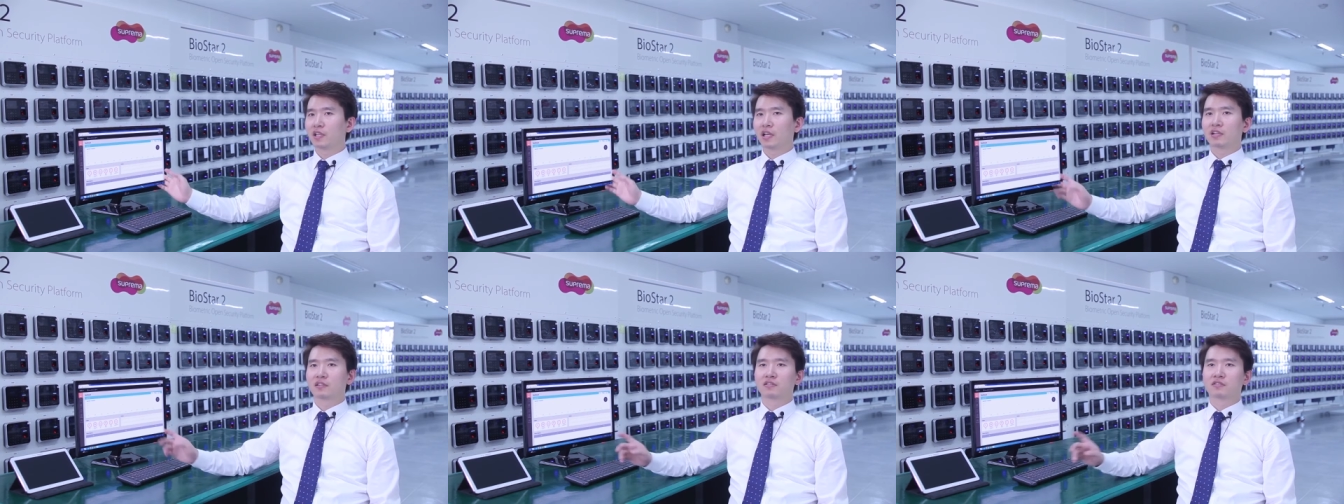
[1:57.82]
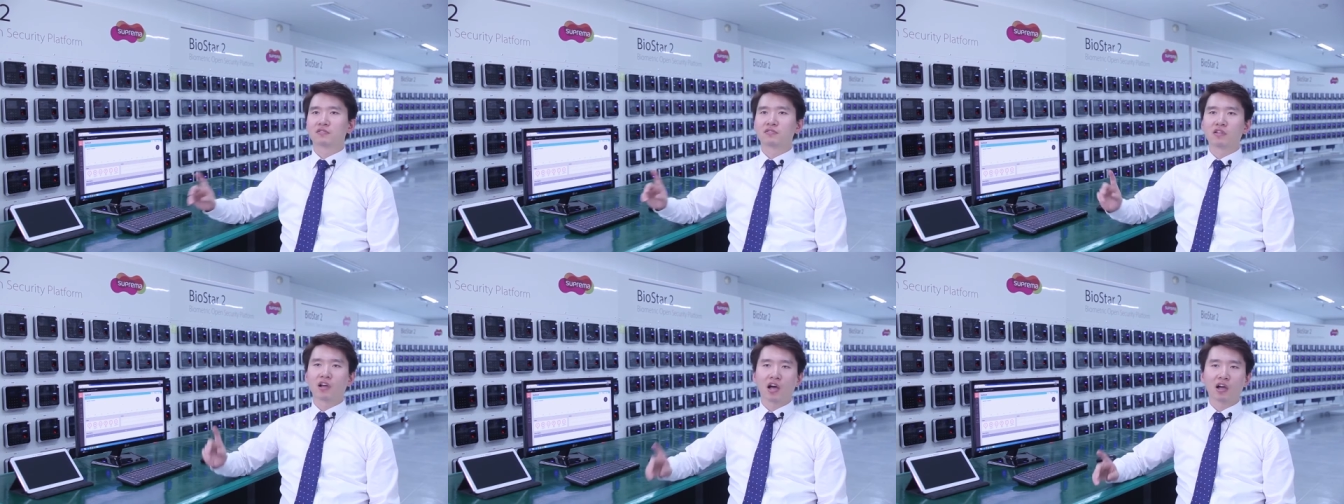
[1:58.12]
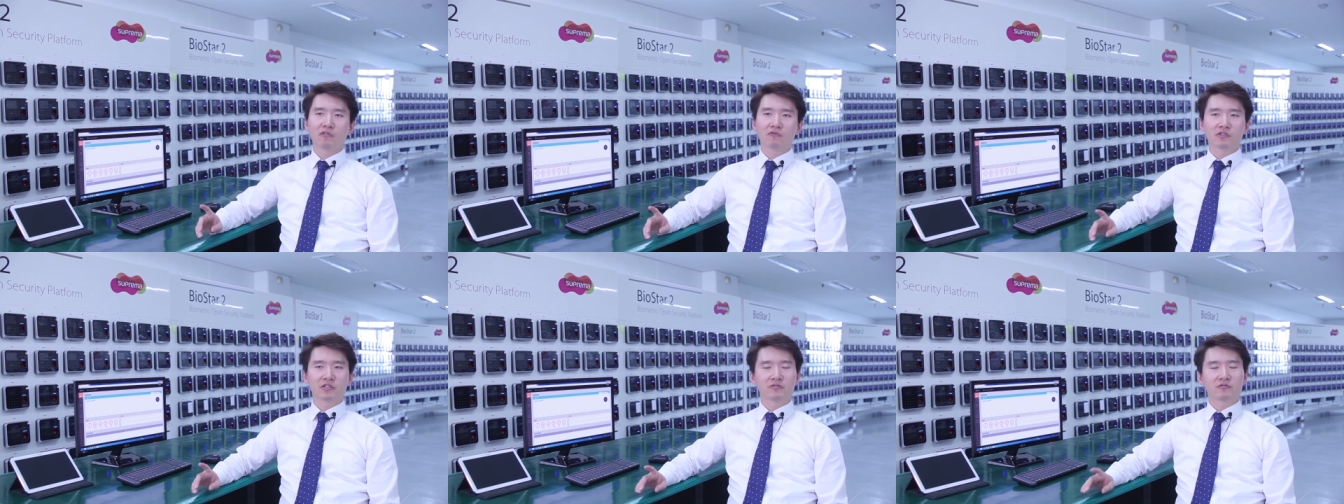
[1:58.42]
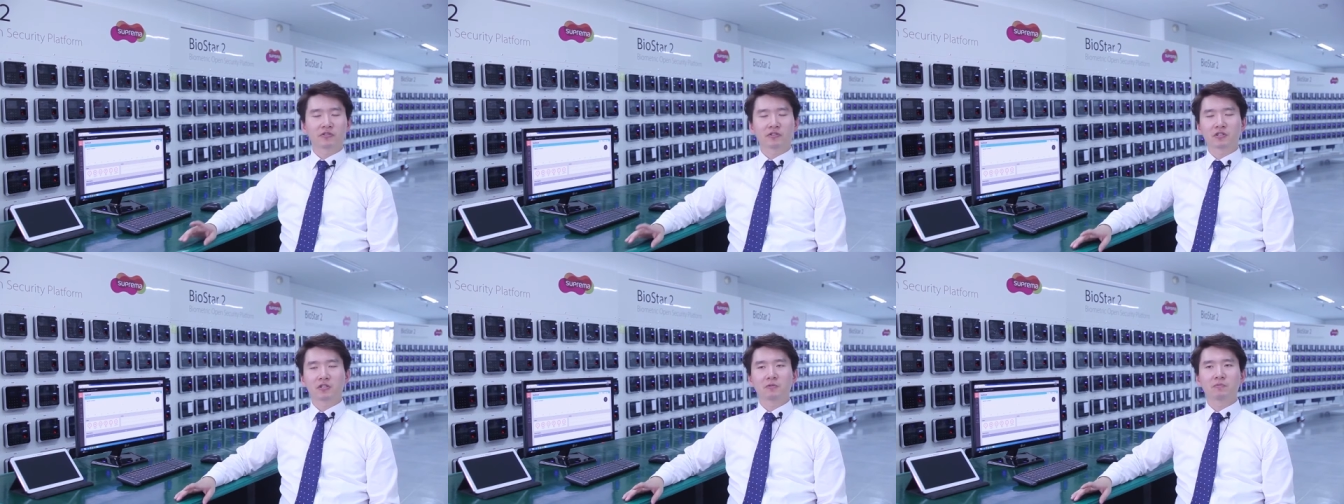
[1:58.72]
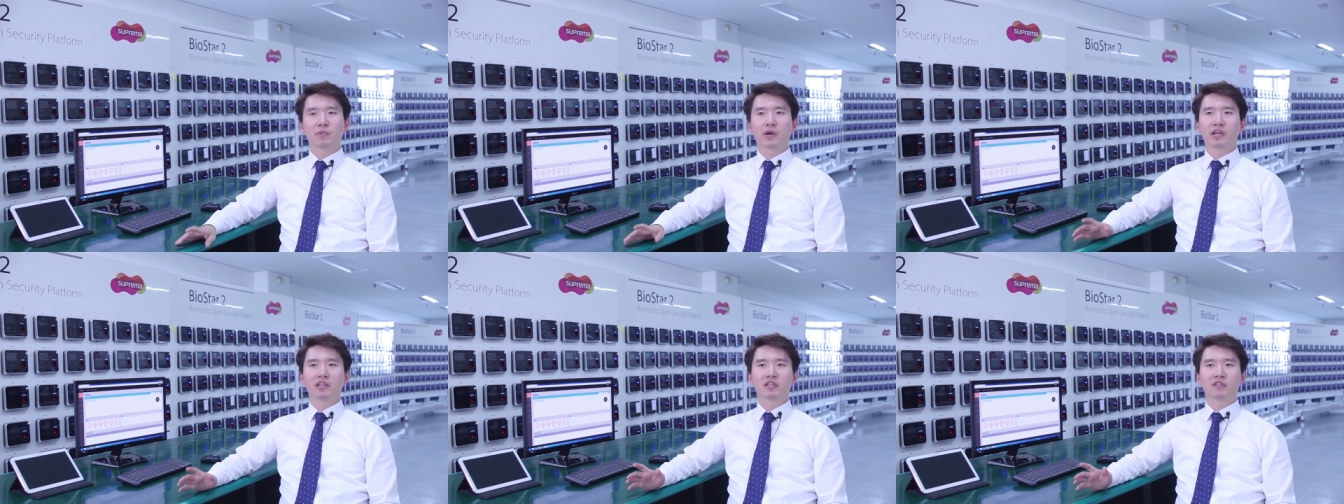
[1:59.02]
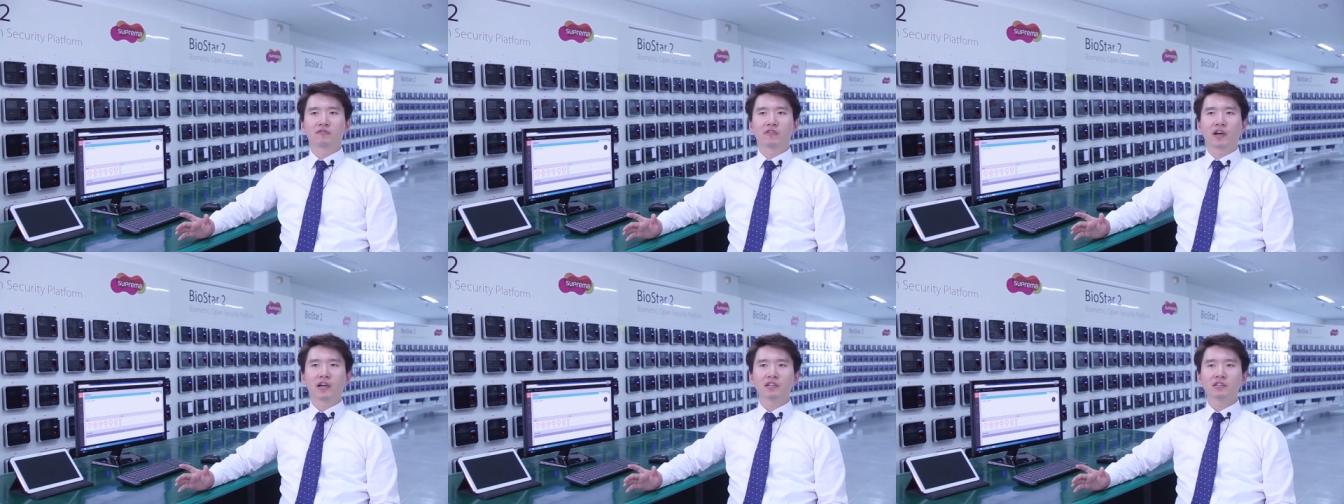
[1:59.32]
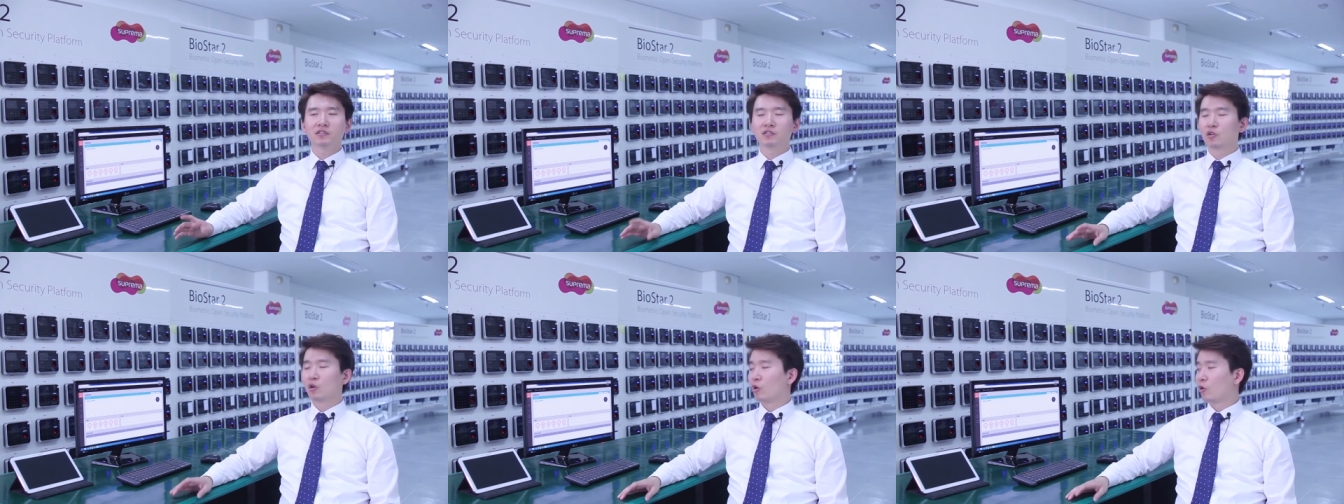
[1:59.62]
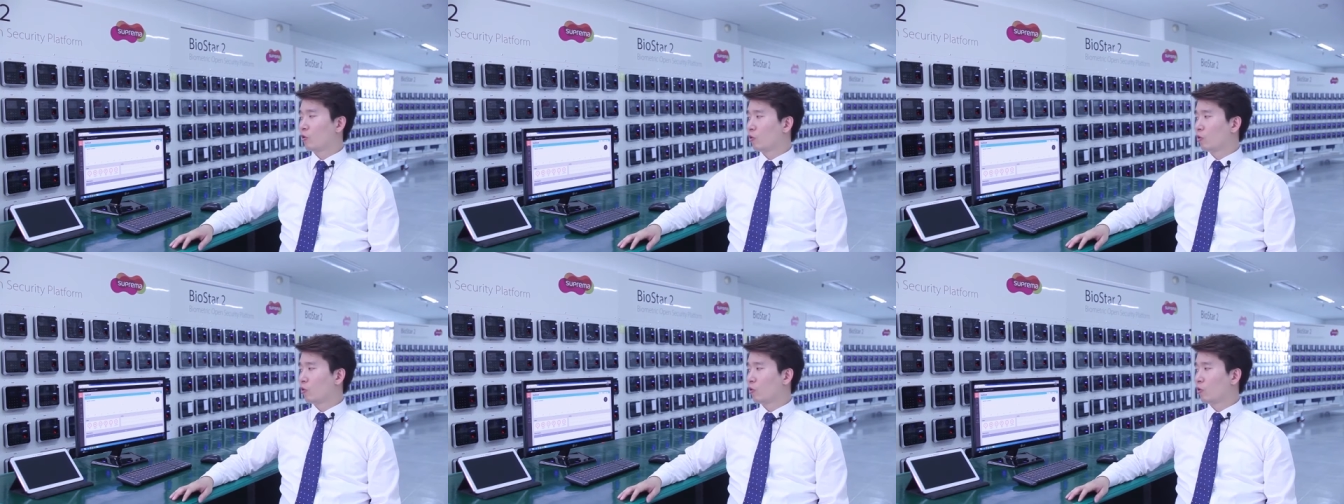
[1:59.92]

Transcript: that is not restricted by device